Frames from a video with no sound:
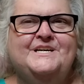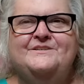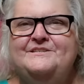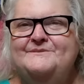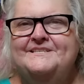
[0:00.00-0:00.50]
they
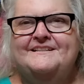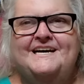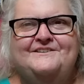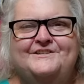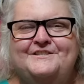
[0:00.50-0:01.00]
would have been
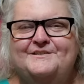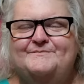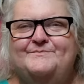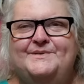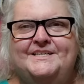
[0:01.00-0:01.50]
laughing their
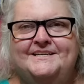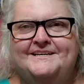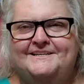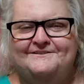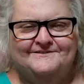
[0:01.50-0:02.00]
butt
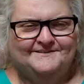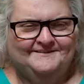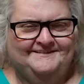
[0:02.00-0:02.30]
off.